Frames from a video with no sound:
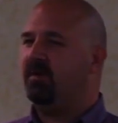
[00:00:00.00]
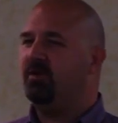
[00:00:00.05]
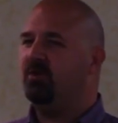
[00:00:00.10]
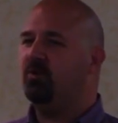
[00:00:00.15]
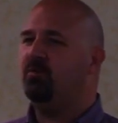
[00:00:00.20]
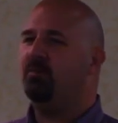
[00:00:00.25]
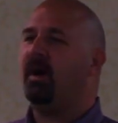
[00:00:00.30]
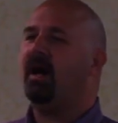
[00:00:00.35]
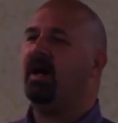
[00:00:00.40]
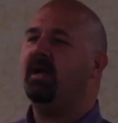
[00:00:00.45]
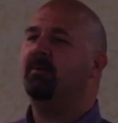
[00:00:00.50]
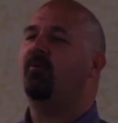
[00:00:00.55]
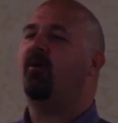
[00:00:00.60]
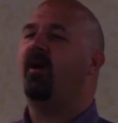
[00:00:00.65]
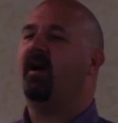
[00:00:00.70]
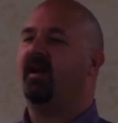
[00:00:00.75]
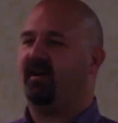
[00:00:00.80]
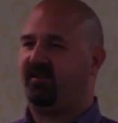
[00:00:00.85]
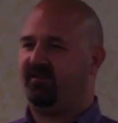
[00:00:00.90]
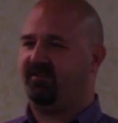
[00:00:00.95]
You buy
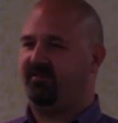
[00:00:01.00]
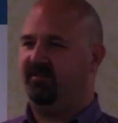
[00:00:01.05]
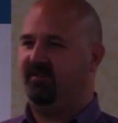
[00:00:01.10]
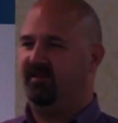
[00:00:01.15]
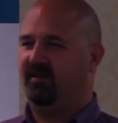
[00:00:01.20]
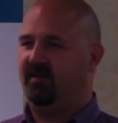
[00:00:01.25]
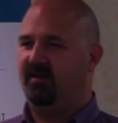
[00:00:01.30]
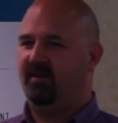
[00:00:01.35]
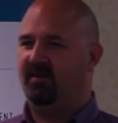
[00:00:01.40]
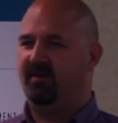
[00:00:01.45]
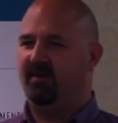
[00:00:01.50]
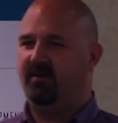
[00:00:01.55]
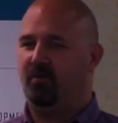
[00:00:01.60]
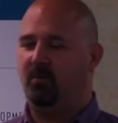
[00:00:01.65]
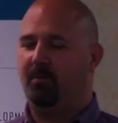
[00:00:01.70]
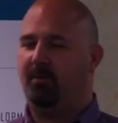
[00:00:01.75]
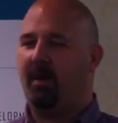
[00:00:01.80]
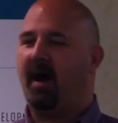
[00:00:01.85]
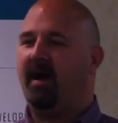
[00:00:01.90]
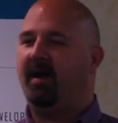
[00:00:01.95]
products.
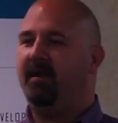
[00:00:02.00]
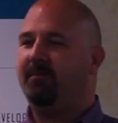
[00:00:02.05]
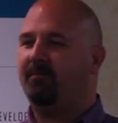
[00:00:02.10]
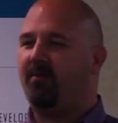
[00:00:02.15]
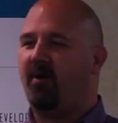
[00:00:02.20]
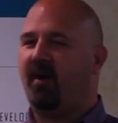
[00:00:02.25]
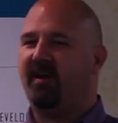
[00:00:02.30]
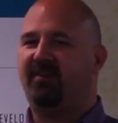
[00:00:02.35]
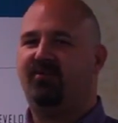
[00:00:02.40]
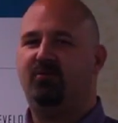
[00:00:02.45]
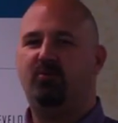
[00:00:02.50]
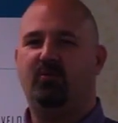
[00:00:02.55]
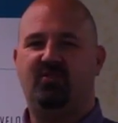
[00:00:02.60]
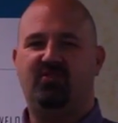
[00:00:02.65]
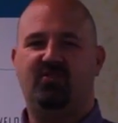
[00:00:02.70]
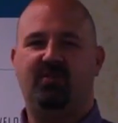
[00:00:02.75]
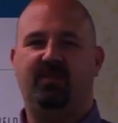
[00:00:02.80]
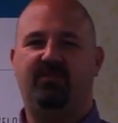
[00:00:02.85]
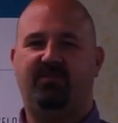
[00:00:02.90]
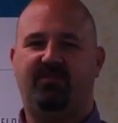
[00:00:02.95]
You buy products to
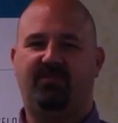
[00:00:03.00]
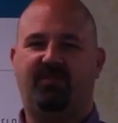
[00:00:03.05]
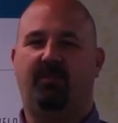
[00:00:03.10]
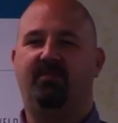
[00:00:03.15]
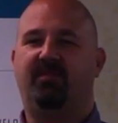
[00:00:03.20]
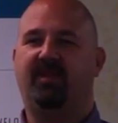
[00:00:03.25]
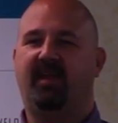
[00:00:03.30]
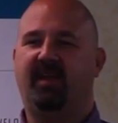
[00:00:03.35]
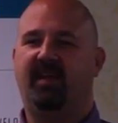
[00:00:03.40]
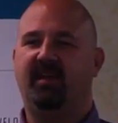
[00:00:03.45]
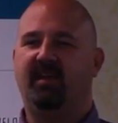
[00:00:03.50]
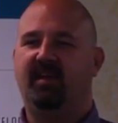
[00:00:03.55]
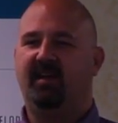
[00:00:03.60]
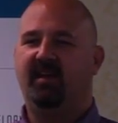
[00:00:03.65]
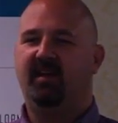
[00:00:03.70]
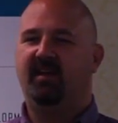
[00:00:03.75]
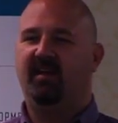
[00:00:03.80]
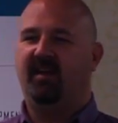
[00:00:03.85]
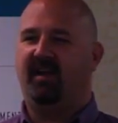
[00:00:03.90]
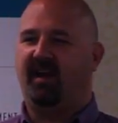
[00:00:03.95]
achieve something.
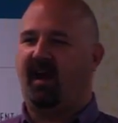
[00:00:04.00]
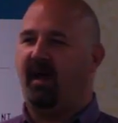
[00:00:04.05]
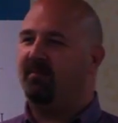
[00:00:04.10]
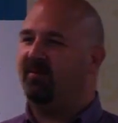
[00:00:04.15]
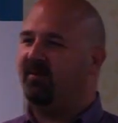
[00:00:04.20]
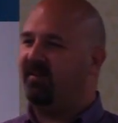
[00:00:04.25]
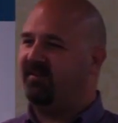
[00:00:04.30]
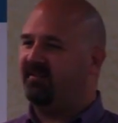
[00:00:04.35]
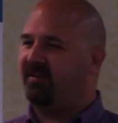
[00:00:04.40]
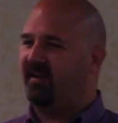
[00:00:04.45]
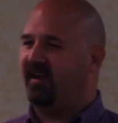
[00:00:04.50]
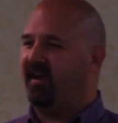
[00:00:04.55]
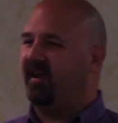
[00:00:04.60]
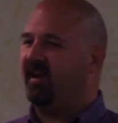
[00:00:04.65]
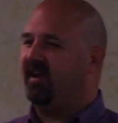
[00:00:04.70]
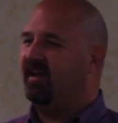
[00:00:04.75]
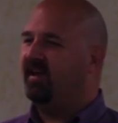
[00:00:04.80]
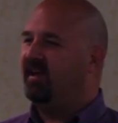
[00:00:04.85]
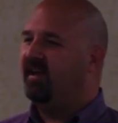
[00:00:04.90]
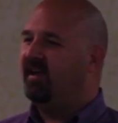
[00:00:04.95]
And I'm going to
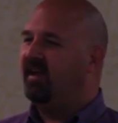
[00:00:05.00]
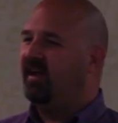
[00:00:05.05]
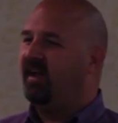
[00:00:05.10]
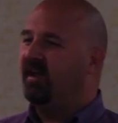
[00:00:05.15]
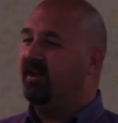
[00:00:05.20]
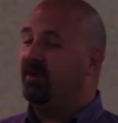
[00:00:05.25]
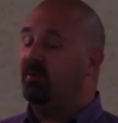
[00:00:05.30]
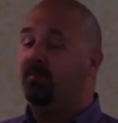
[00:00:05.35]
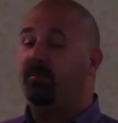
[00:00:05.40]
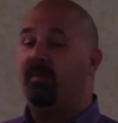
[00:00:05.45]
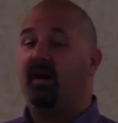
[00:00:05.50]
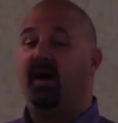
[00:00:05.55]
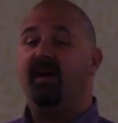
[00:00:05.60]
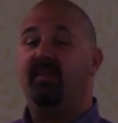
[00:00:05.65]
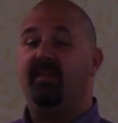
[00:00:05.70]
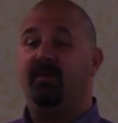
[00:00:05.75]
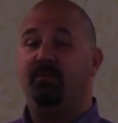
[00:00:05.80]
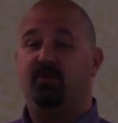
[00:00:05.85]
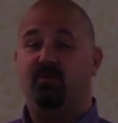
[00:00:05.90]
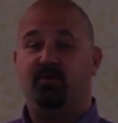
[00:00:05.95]
say you
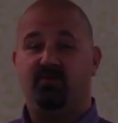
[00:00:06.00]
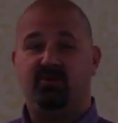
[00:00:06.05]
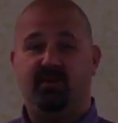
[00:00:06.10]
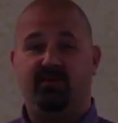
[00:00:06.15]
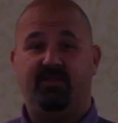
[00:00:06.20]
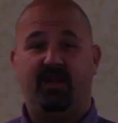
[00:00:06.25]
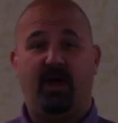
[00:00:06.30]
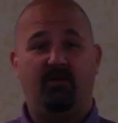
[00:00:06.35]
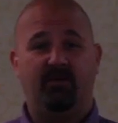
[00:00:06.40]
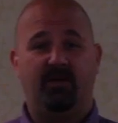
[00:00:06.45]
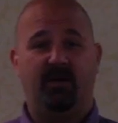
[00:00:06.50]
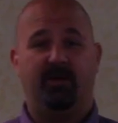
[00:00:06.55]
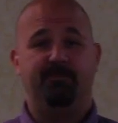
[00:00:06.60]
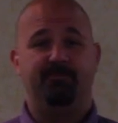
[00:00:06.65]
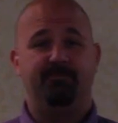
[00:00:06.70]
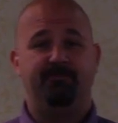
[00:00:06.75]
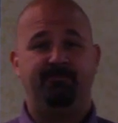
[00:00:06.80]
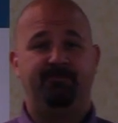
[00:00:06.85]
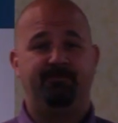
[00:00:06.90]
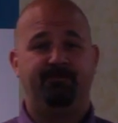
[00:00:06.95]
buy them to achieve an outcome.
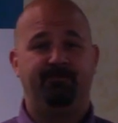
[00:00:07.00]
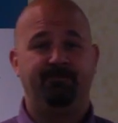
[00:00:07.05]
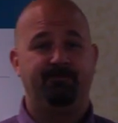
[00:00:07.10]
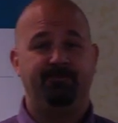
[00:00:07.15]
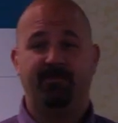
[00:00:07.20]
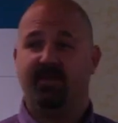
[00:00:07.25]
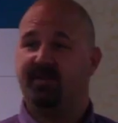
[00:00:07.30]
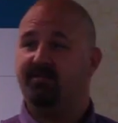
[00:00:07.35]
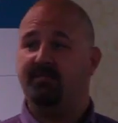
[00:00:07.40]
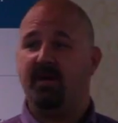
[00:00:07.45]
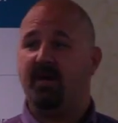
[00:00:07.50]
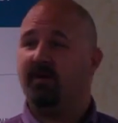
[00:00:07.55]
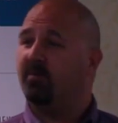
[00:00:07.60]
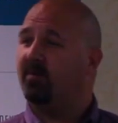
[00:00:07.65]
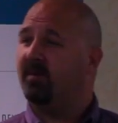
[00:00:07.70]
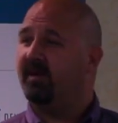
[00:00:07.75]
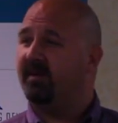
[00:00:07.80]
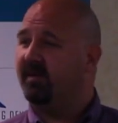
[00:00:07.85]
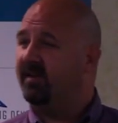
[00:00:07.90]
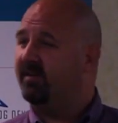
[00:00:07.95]
Doesn't matter
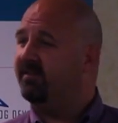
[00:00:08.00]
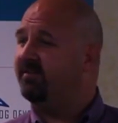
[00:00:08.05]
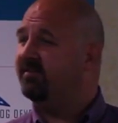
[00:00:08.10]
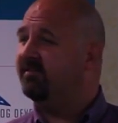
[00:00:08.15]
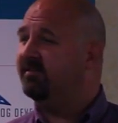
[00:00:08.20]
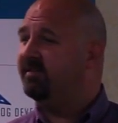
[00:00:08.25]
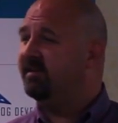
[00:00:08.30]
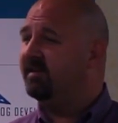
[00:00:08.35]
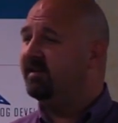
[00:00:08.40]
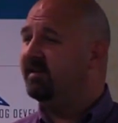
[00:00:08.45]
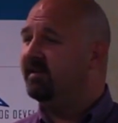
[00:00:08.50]
what it is.